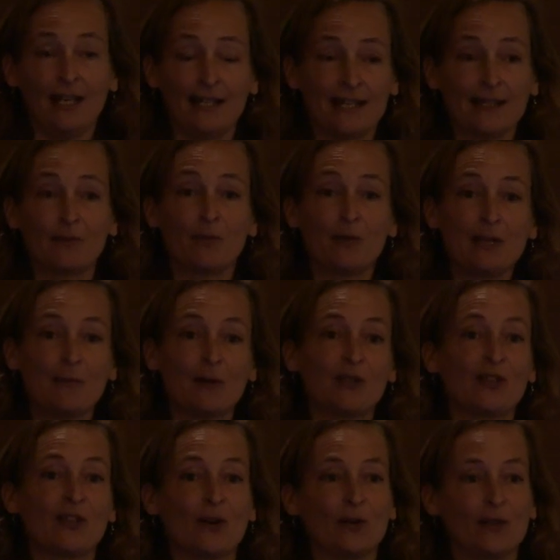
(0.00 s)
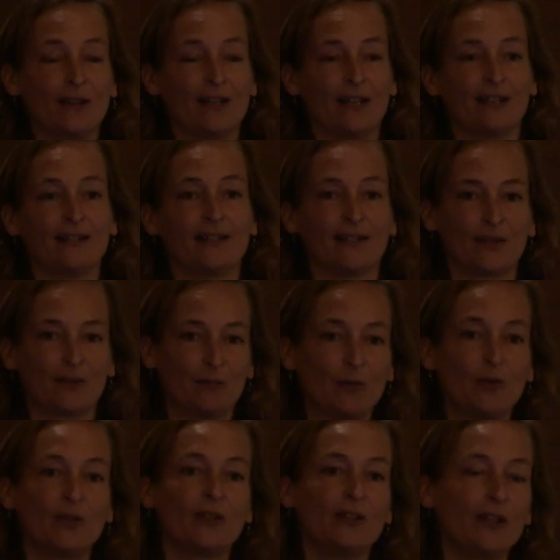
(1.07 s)
And that's pretty much the only thing it does.
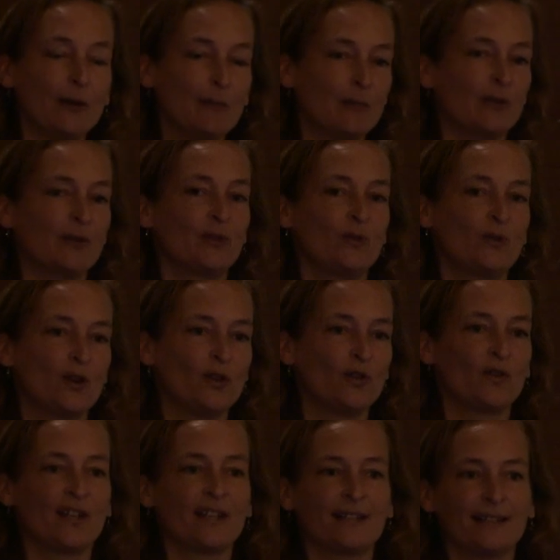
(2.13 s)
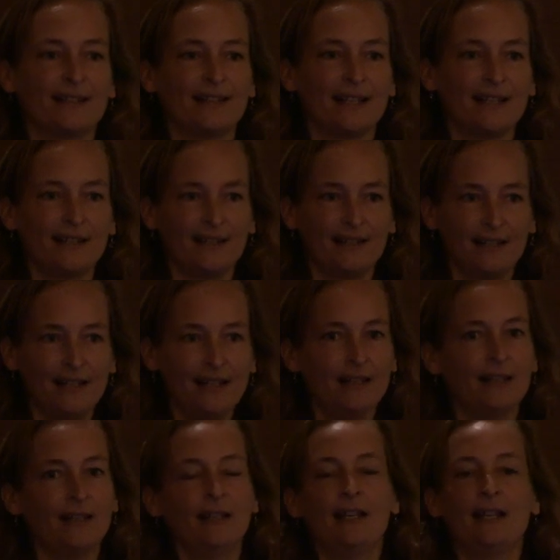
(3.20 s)
Puts a number to contrast intensity
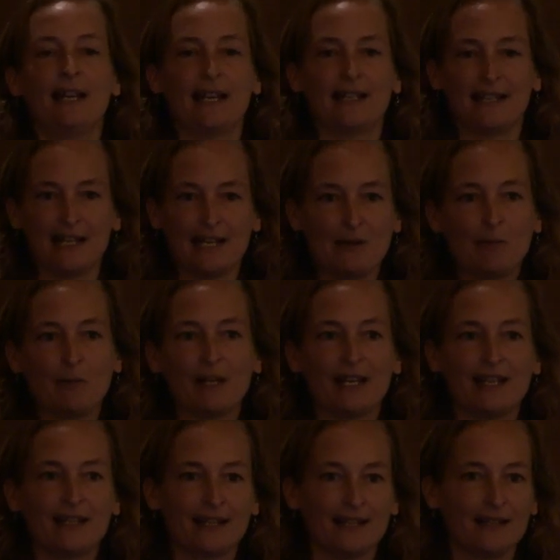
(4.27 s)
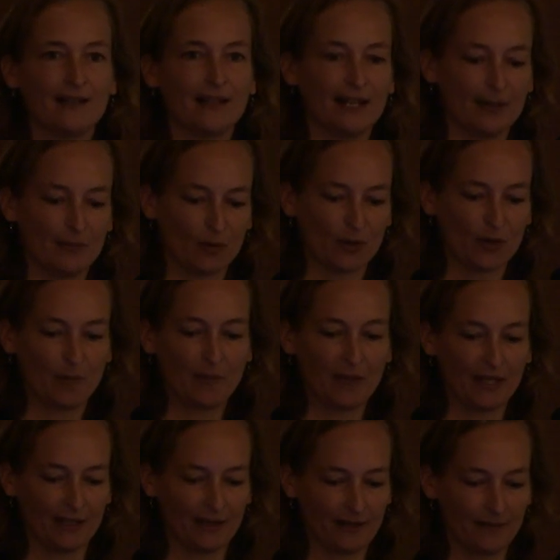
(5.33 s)
at any place in time or
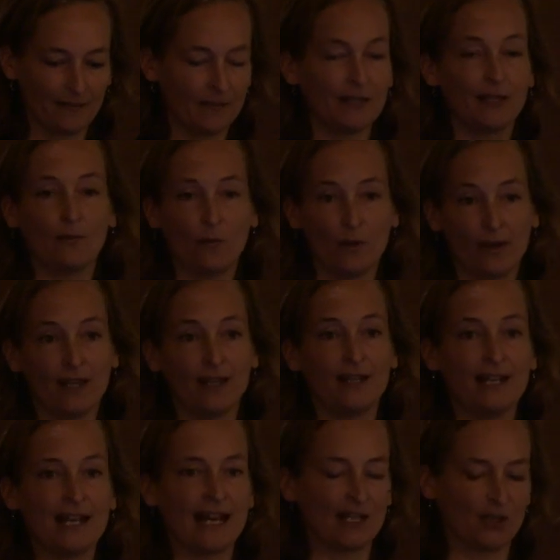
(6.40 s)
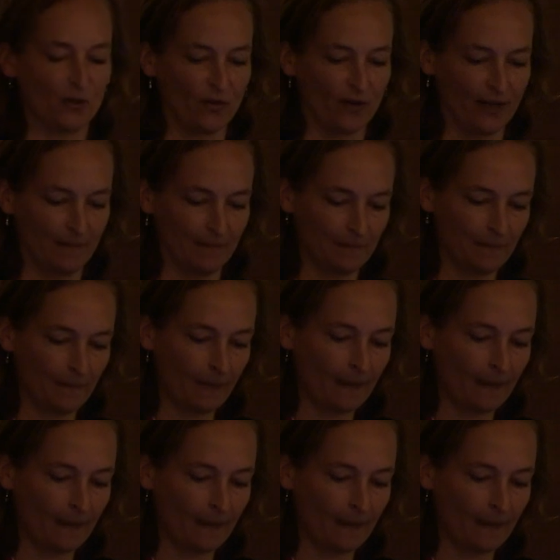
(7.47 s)
space within an angiogram.